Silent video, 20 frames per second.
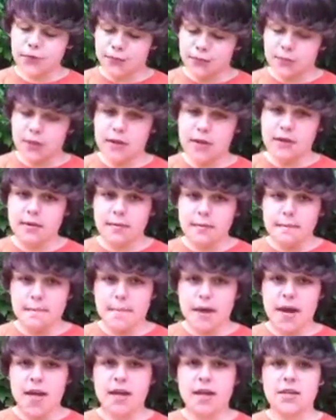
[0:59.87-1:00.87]
three
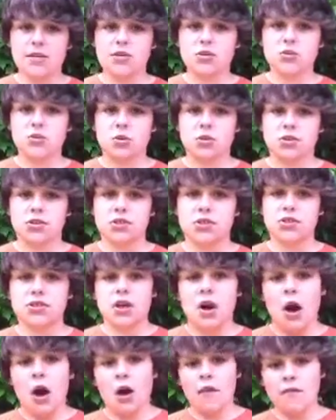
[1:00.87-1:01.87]
main sources
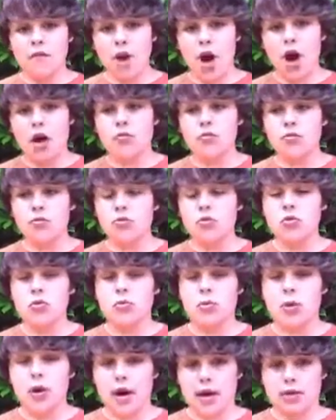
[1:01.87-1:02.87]
of
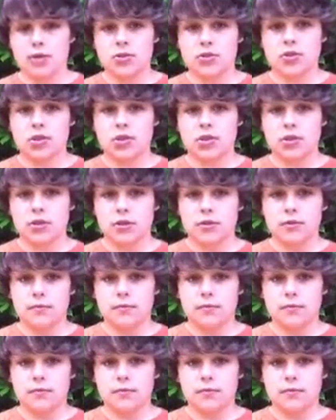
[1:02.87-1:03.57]
non-renewable energy